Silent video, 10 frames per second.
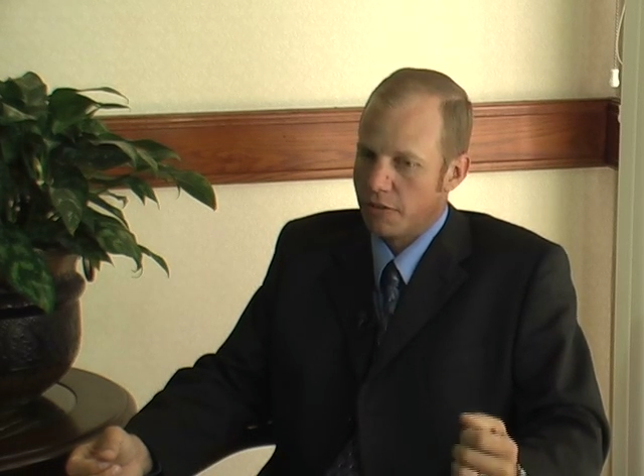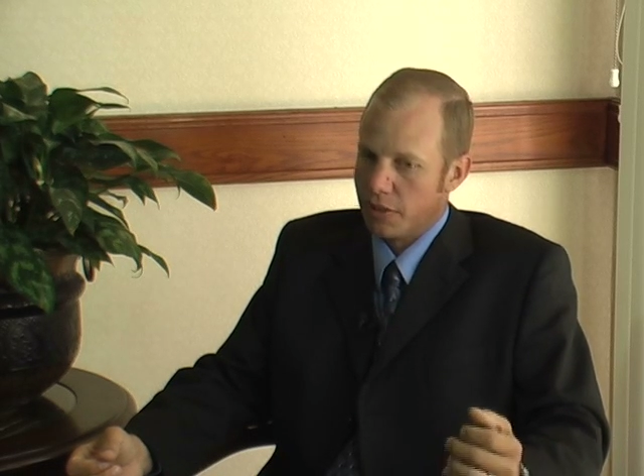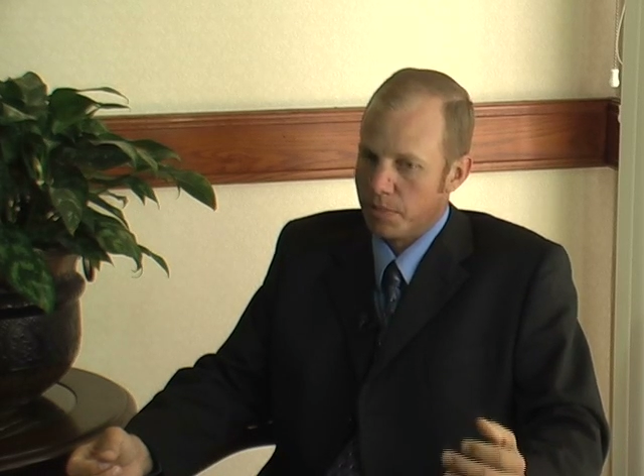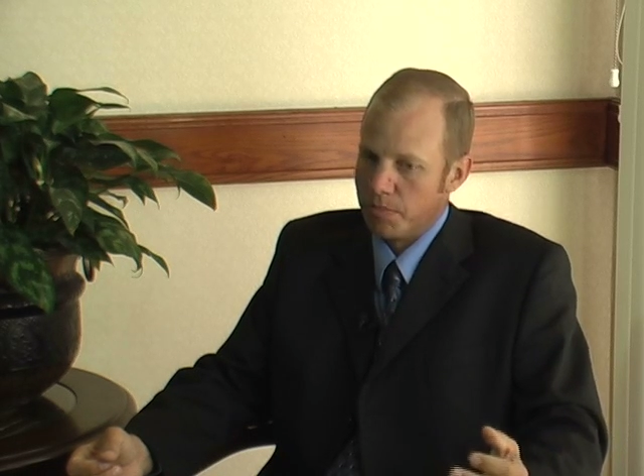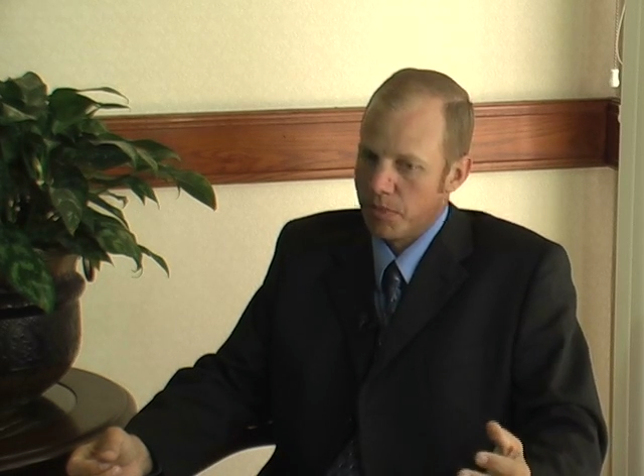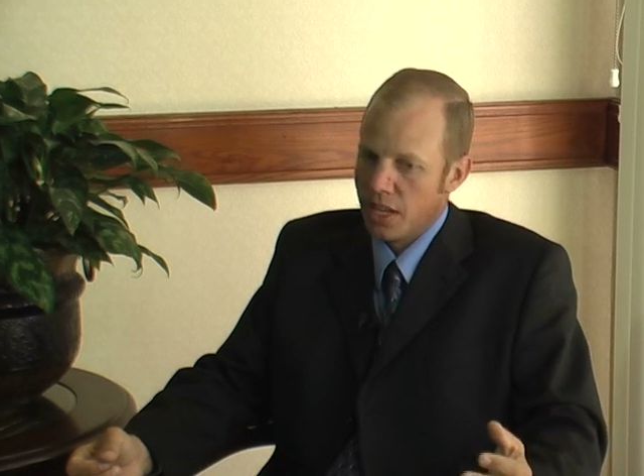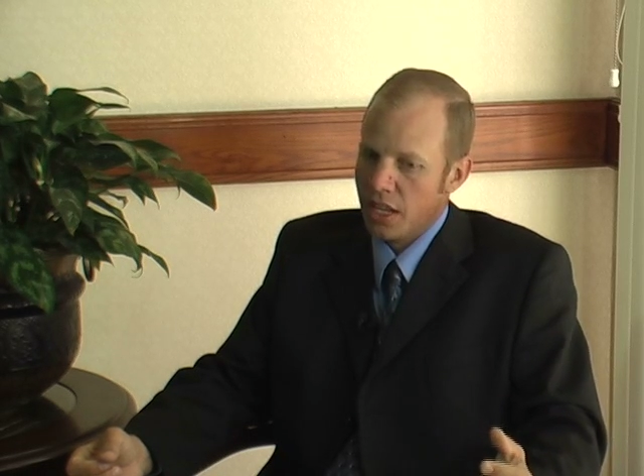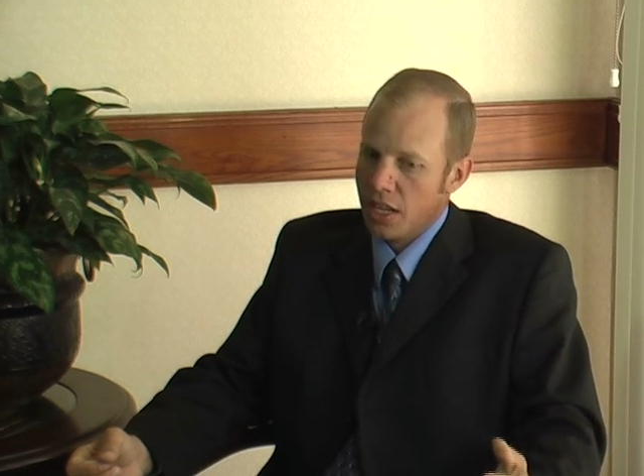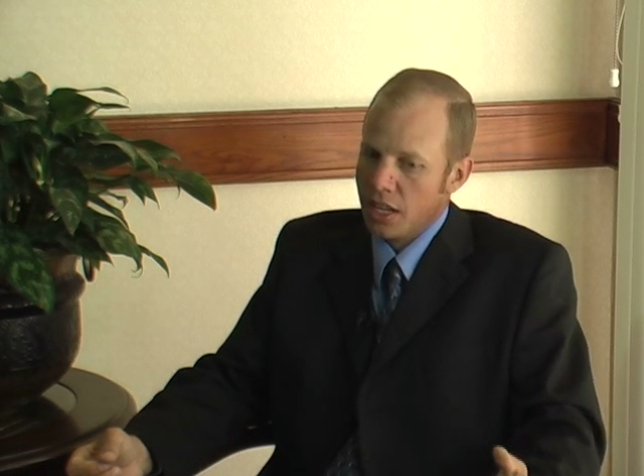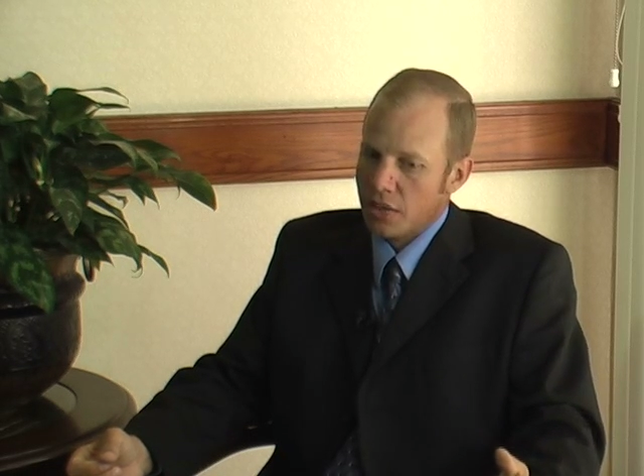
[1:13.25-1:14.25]
from
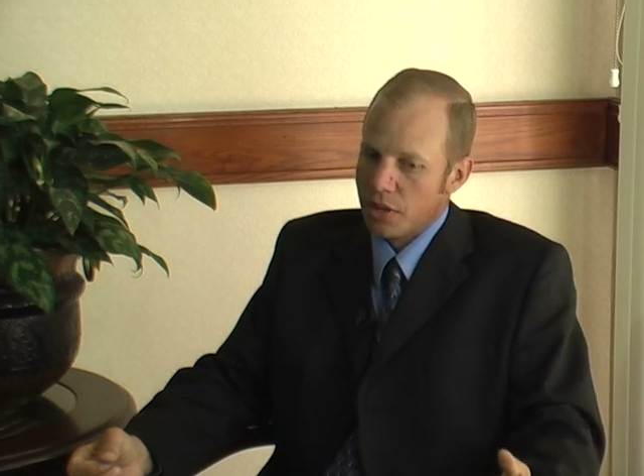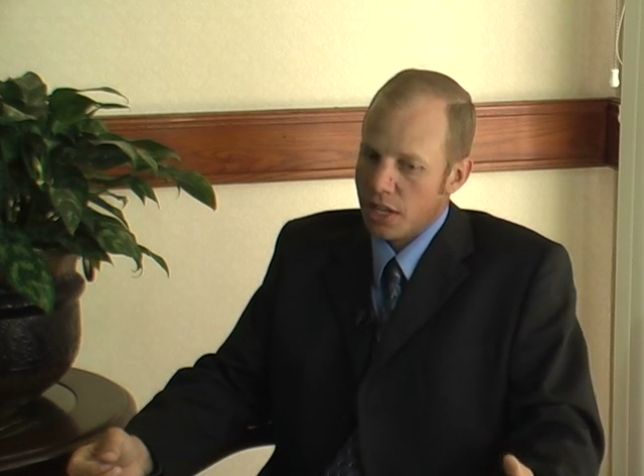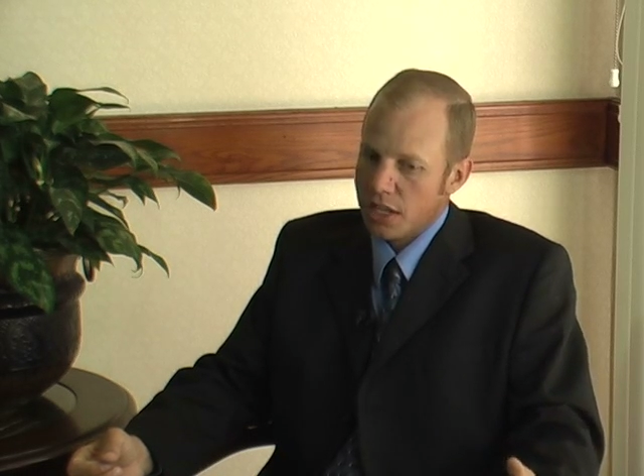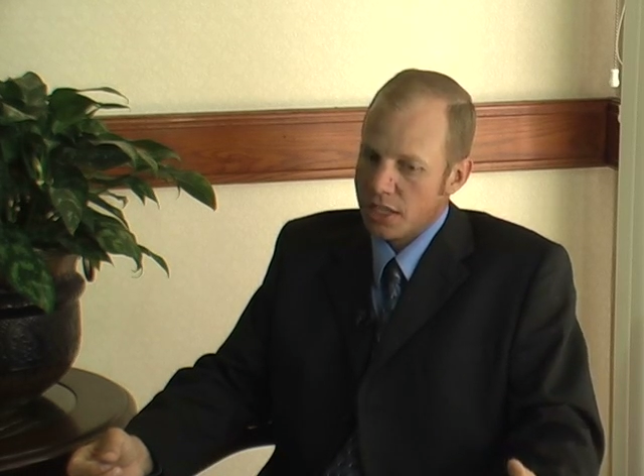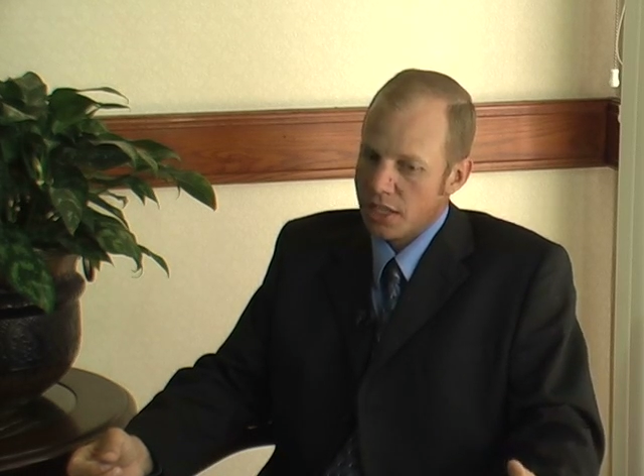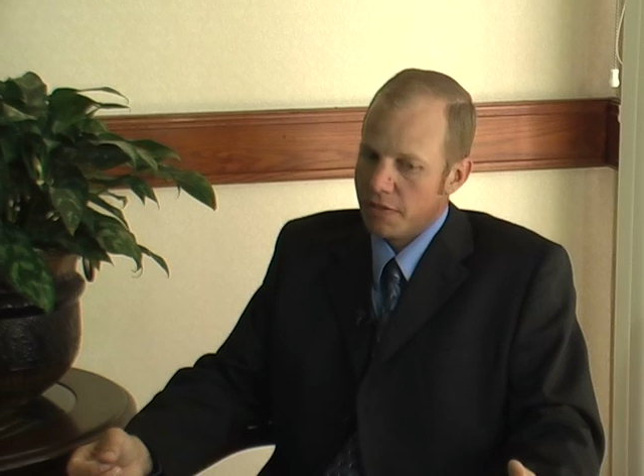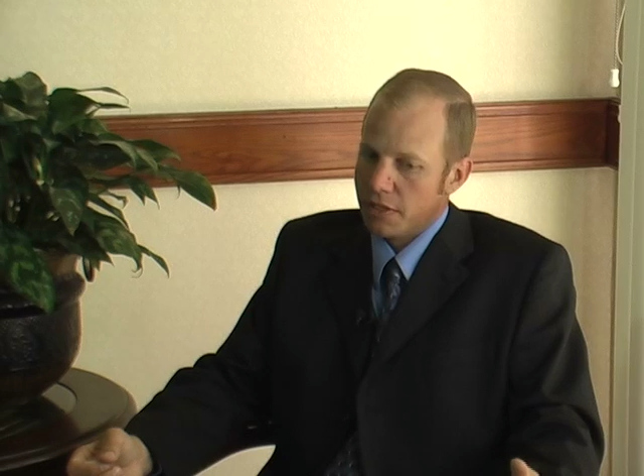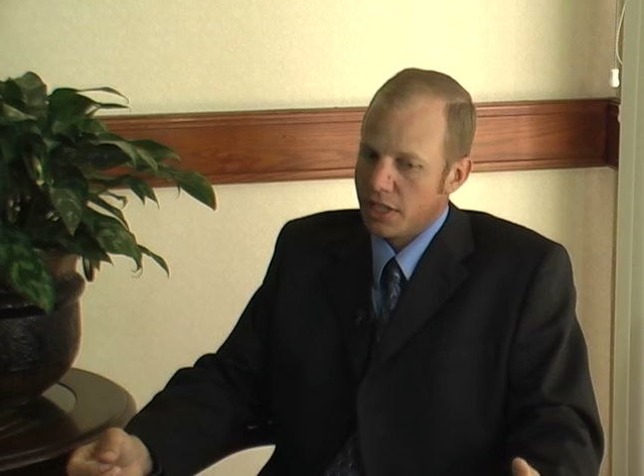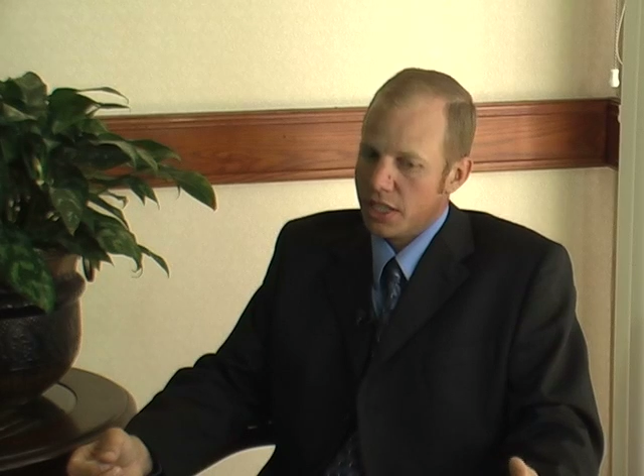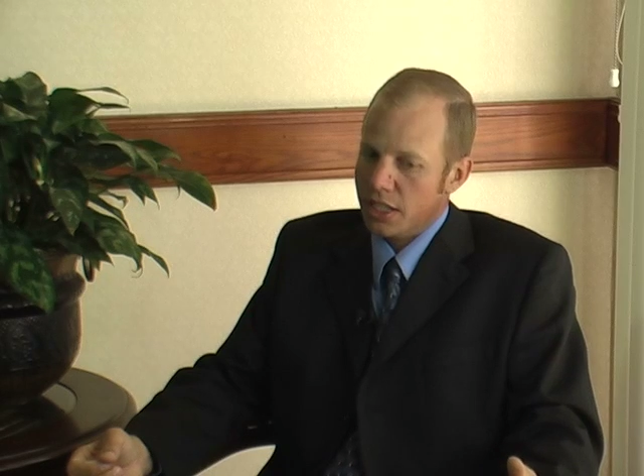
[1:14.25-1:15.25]

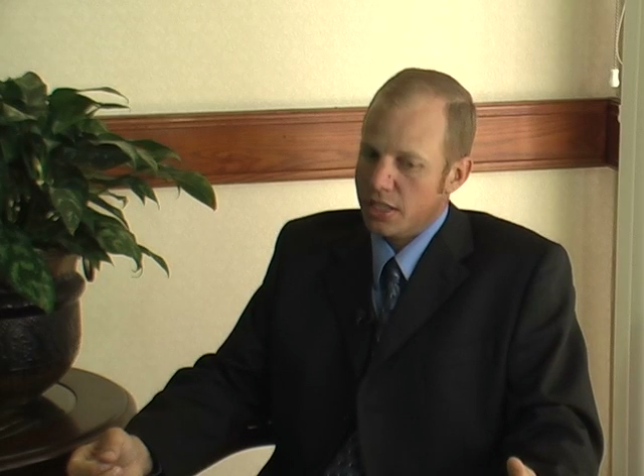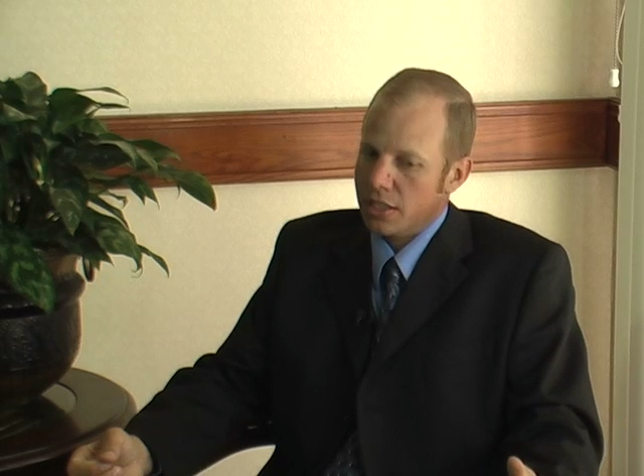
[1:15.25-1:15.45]
relatively